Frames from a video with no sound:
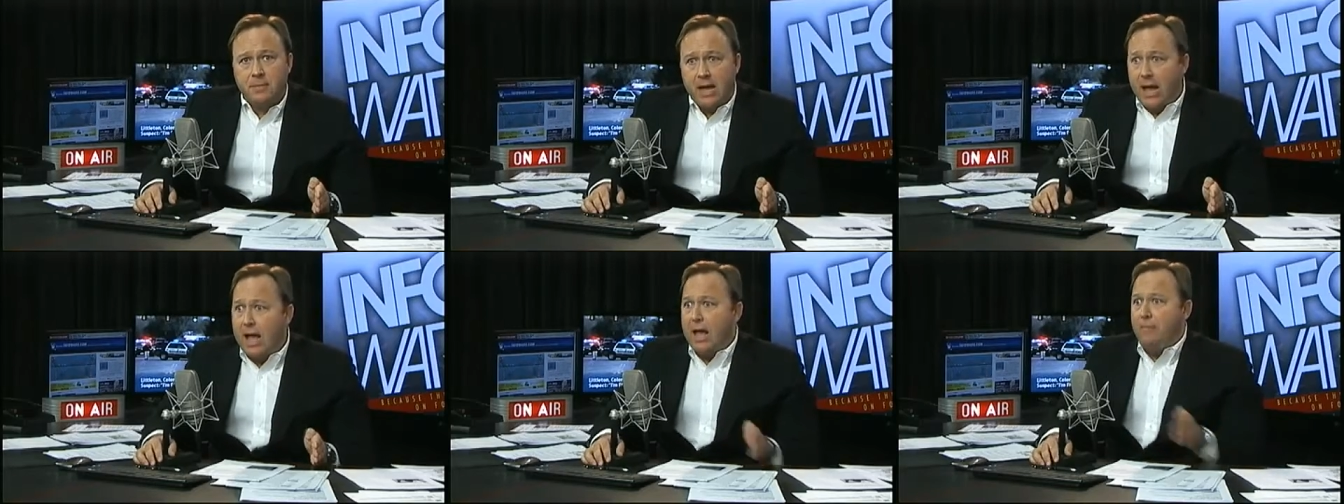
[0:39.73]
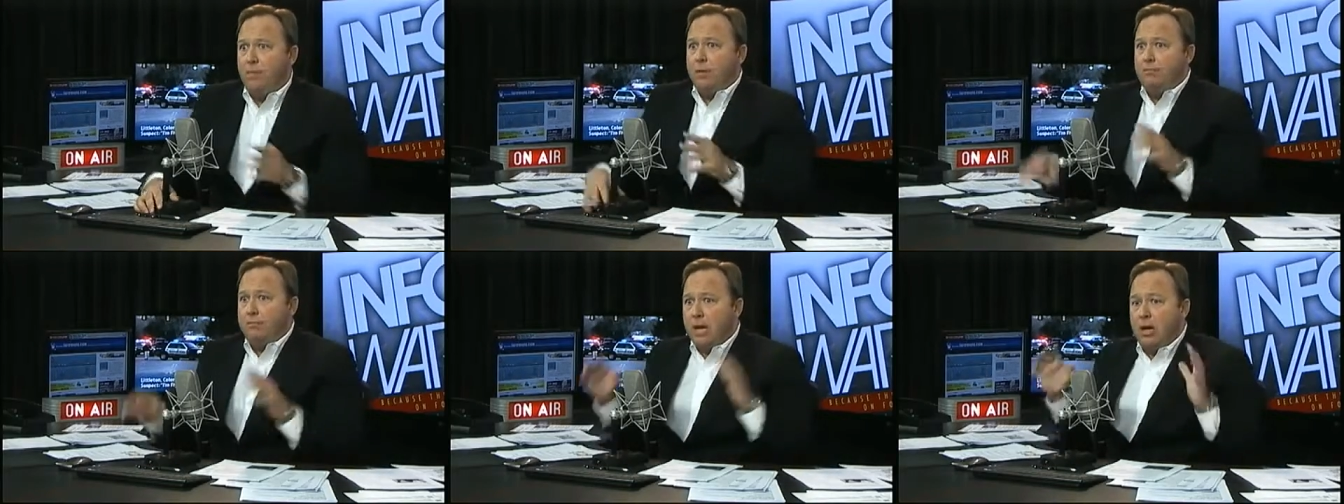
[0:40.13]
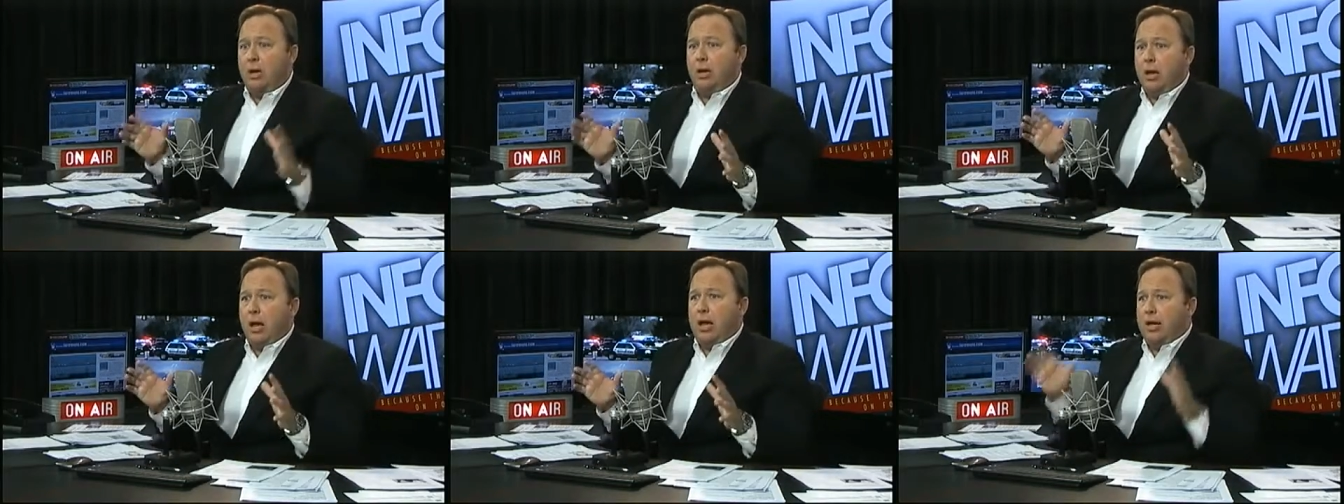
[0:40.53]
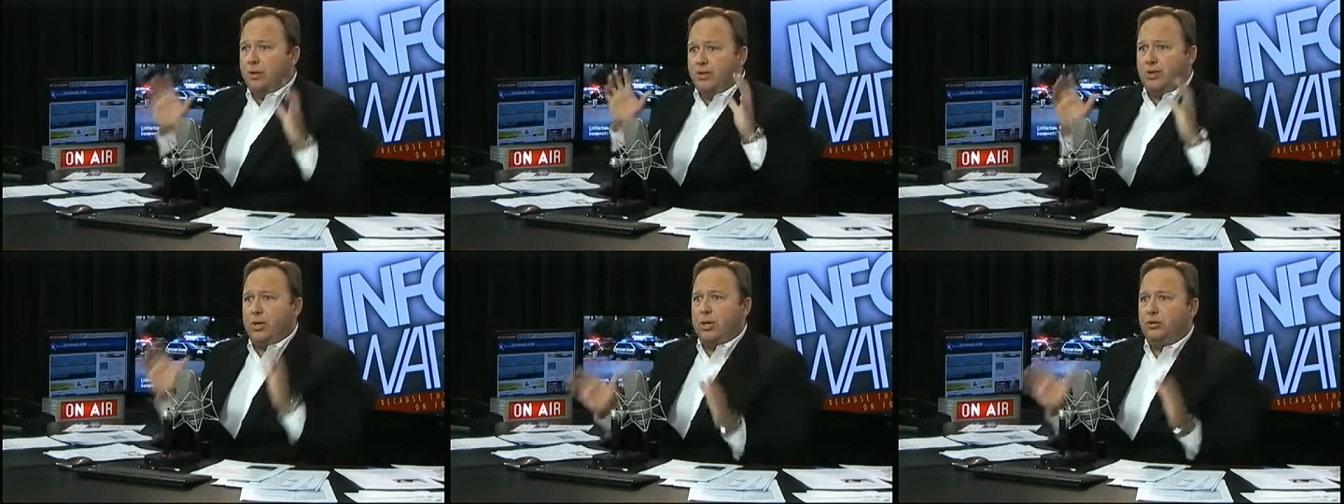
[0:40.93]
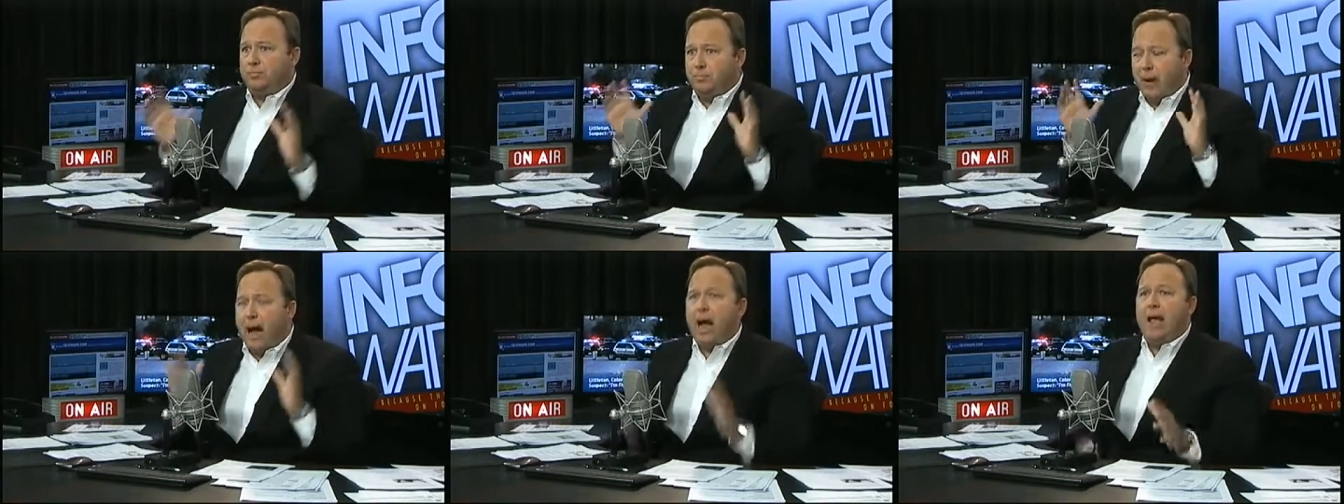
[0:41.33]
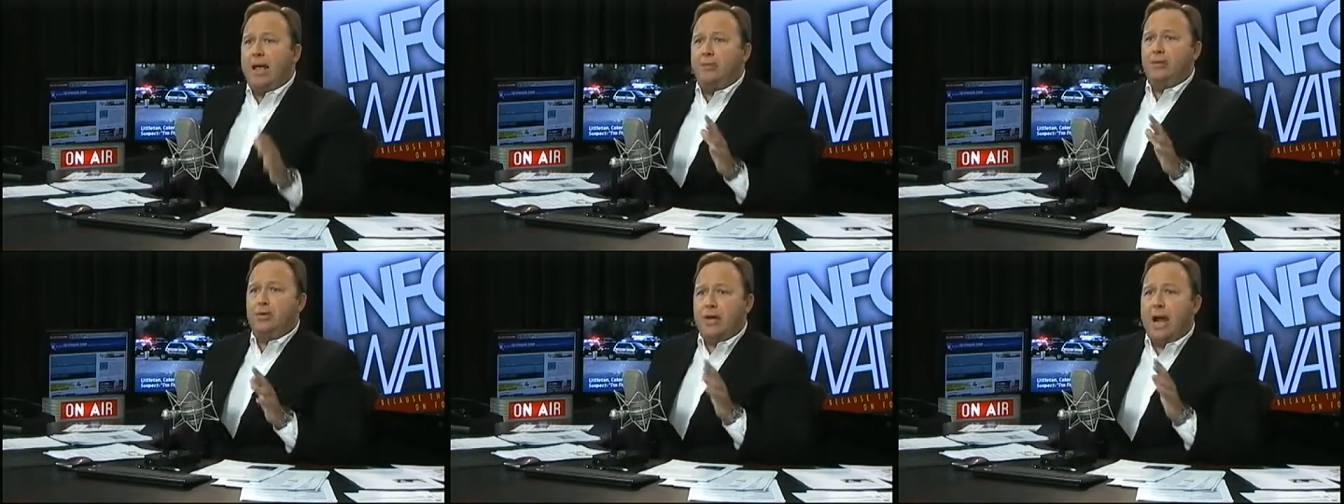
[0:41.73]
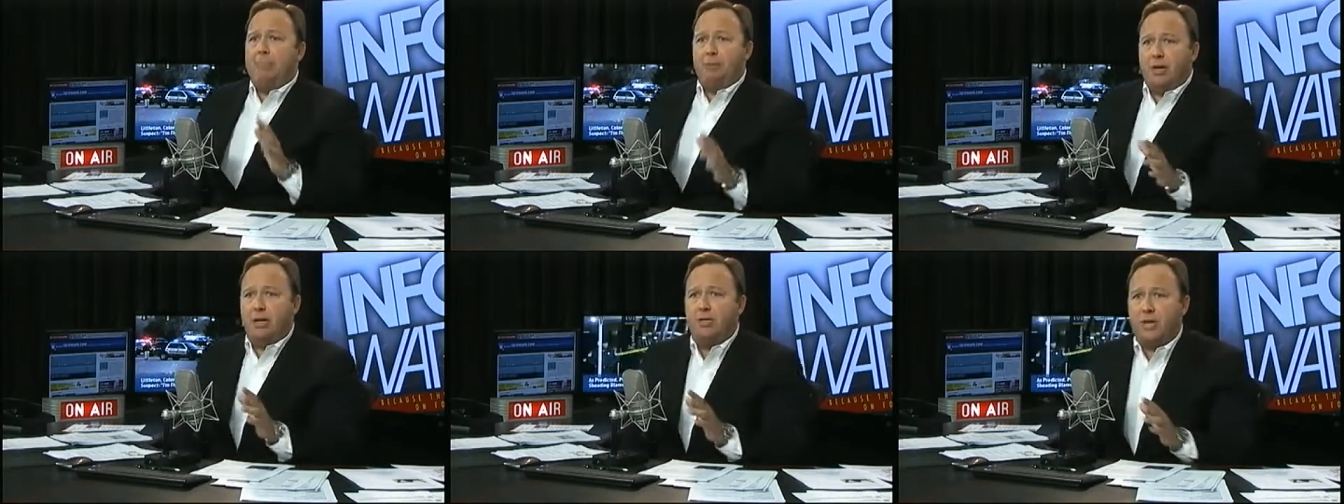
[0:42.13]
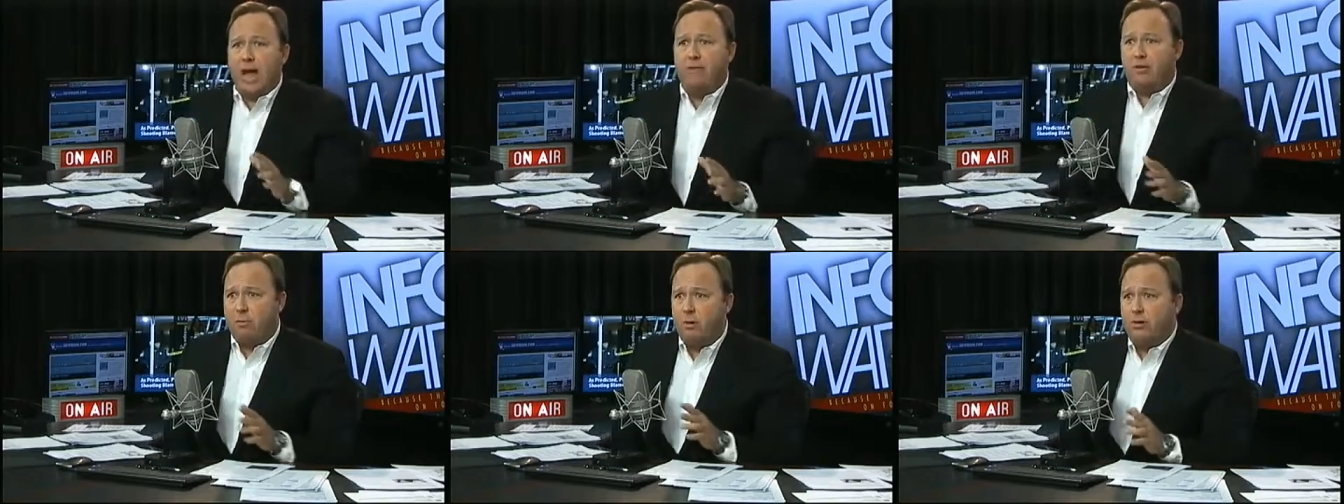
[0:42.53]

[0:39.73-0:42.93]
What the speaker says: And the media is buying the Japanese government,